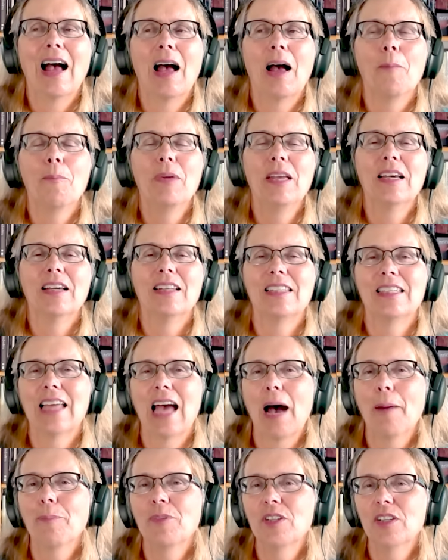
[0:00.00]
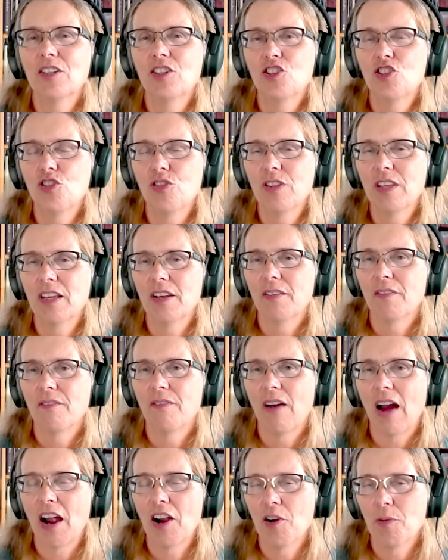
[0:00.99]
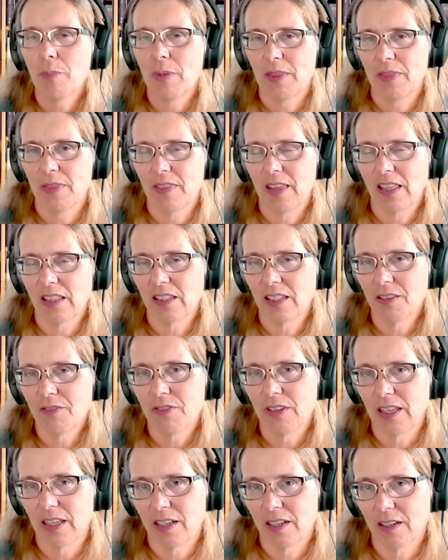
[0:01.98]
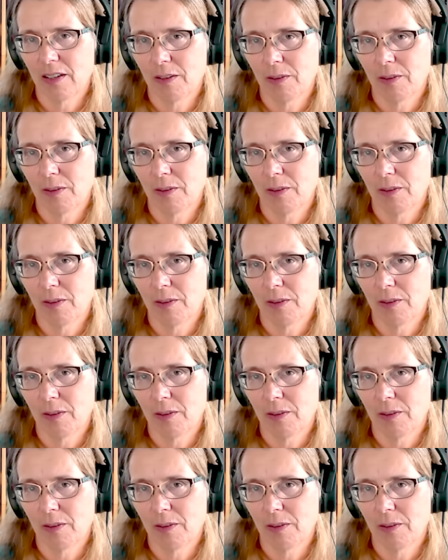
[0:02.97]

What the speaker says: be adapted to the environment they live in.